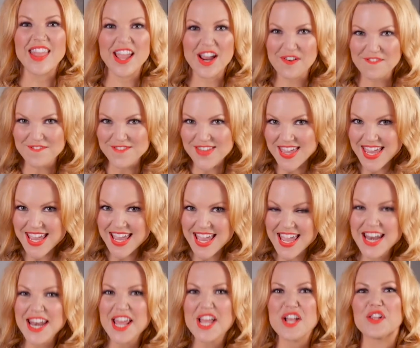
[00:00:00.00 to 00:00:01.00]
They are
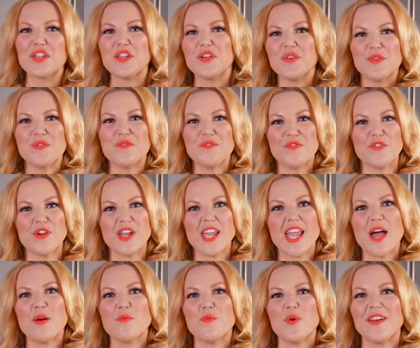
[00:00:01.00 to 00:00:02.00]
vegan,
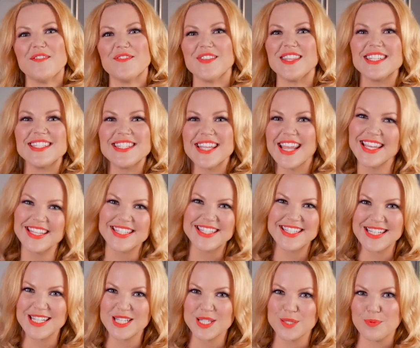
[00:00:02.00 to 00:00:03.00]
gluten-free, and one of the
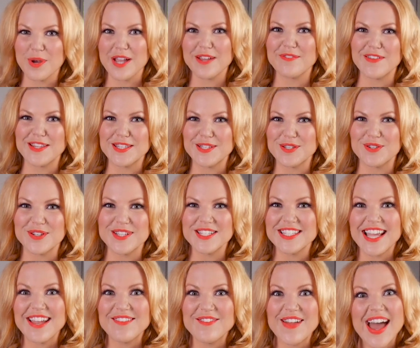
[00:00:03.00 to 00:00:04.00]
tastiest breakfast
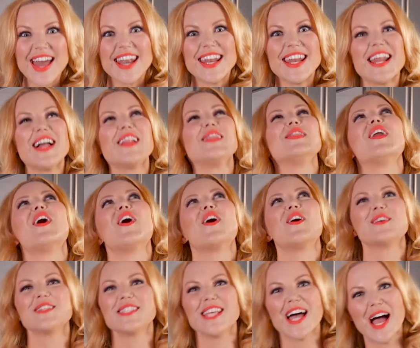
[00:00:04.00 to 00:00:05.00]
treats I've had in a
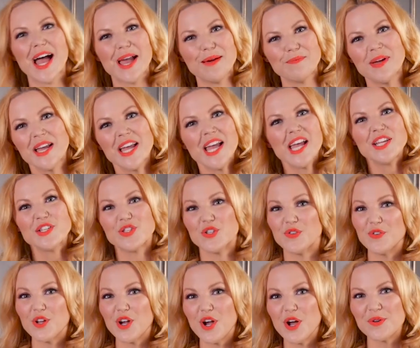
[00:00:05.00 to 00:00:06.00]
long time. So
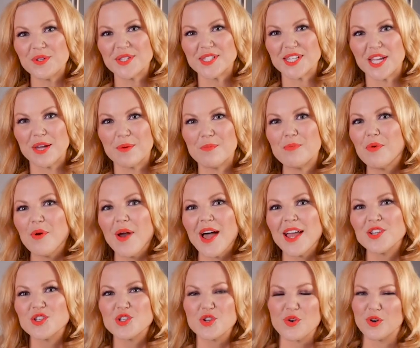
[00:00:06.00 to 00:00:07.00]
if you're hosting a
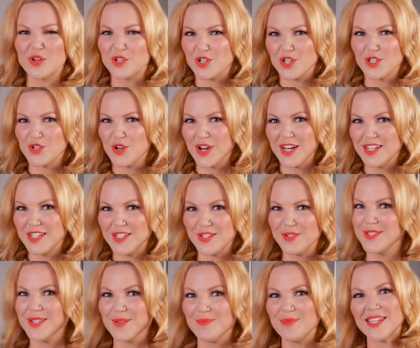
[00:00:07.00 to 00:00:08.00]
brunch or just trying to
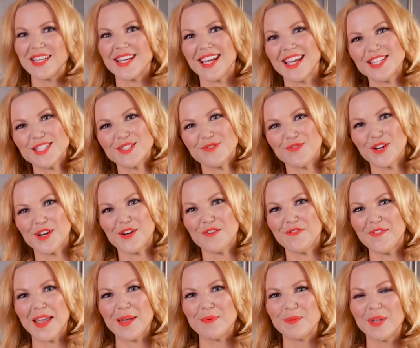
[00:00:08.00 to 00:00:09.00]
do something nice for your
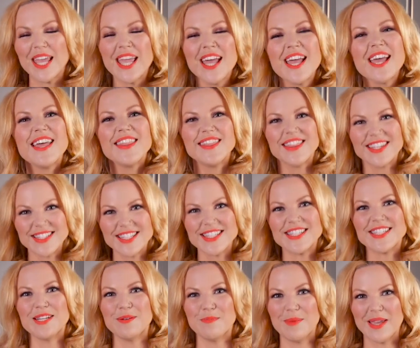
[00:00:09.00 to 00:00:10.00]
family, this
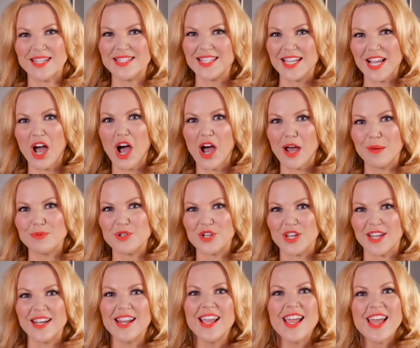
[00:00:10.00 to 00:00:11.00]
is an amazing
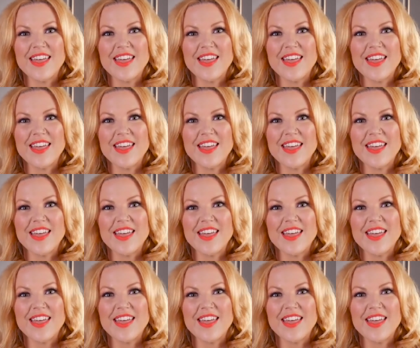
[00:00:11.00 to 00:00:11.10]
option.